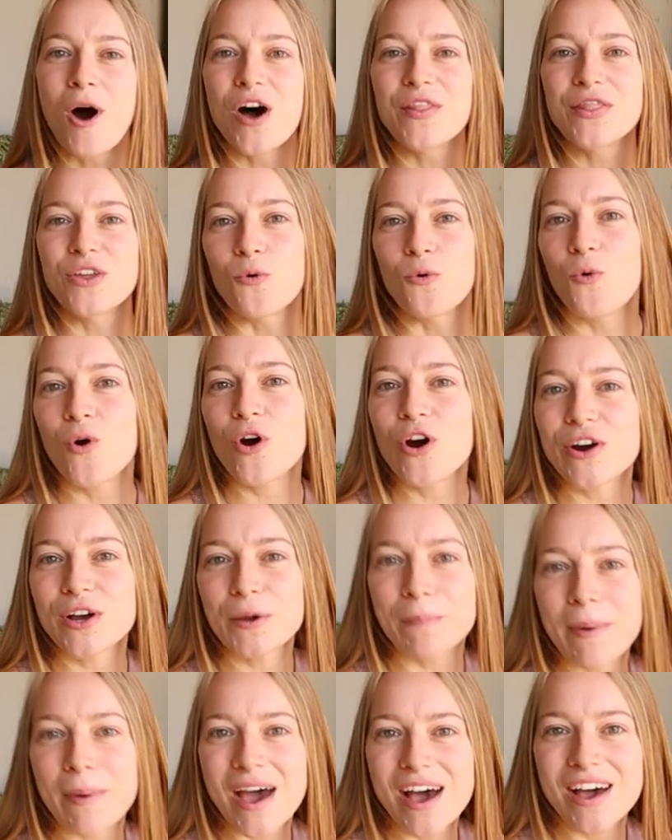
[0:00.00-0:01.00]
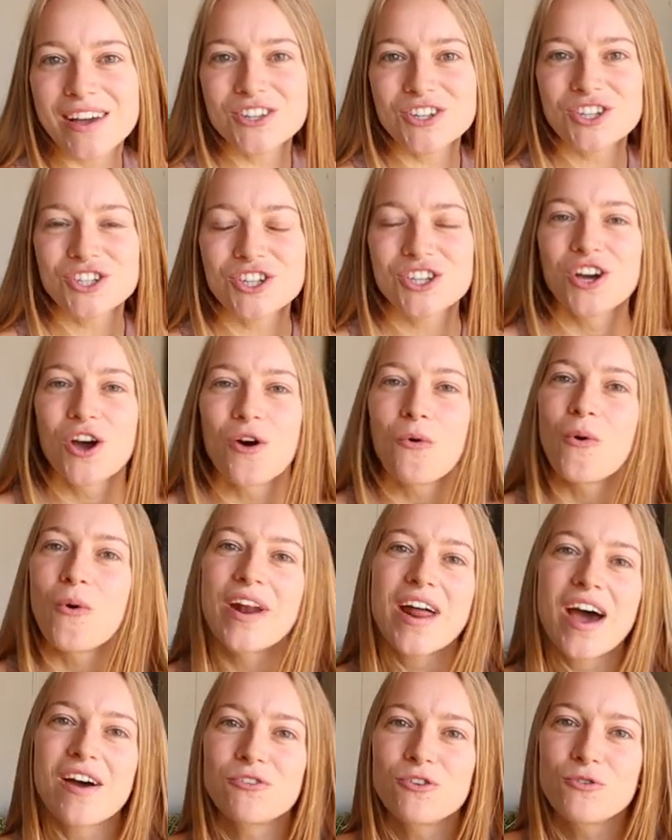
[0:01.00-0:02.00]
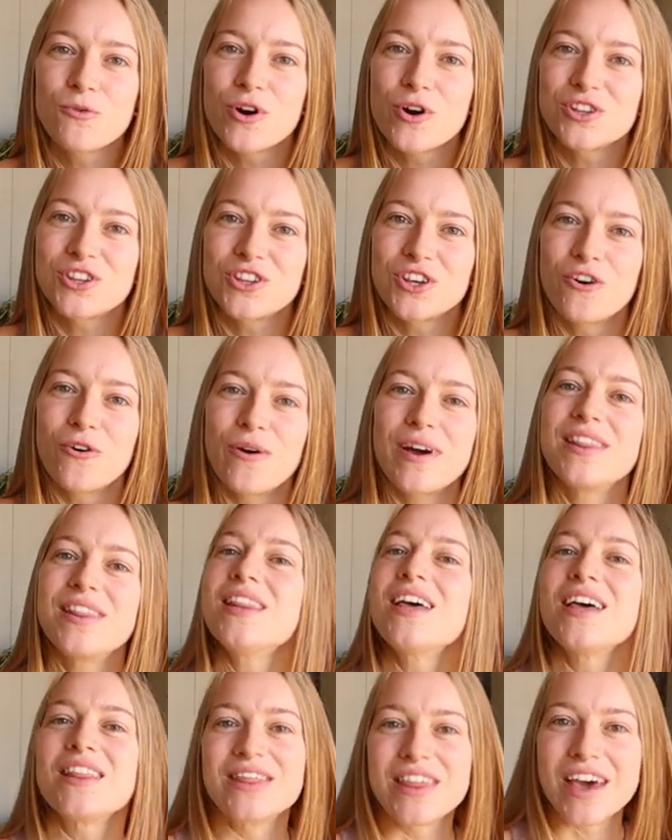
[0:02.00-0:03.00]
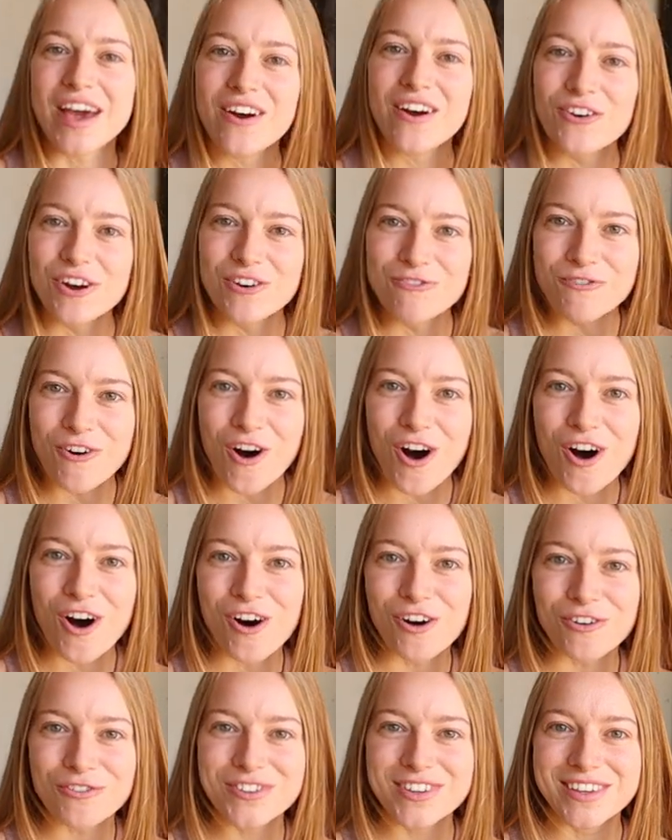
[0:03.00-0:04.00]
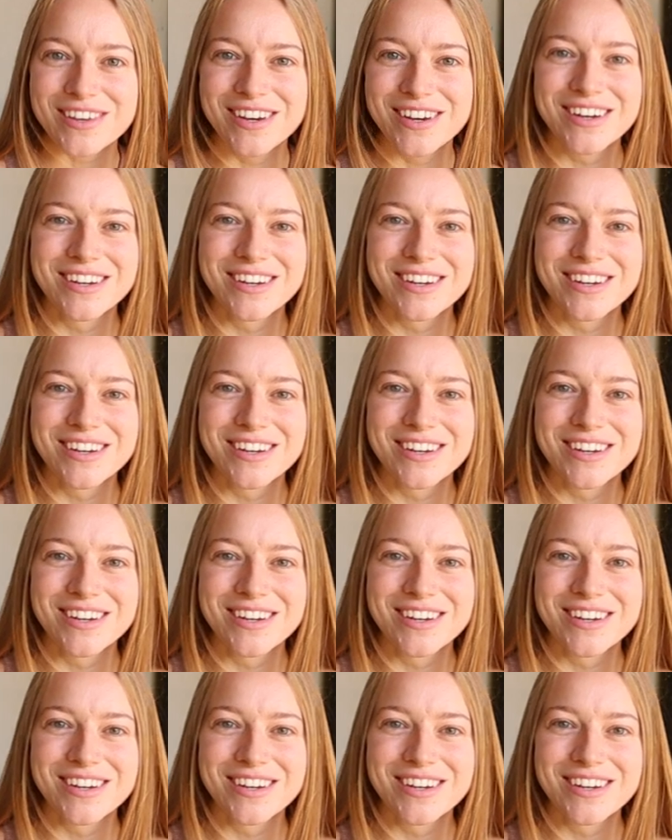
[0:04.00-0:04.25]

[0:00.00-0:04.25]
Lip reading: on the workbench. Whatever we're doing, they're involved.